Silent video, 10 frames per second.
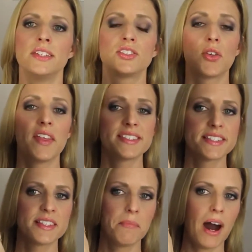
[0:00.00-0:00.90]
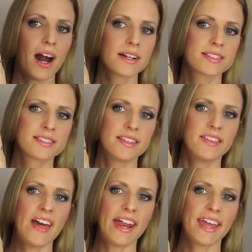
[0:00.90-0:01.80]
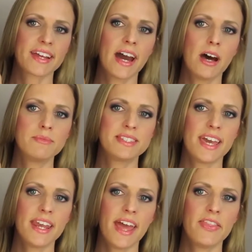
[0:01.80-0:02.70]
So this is the box that it comes in,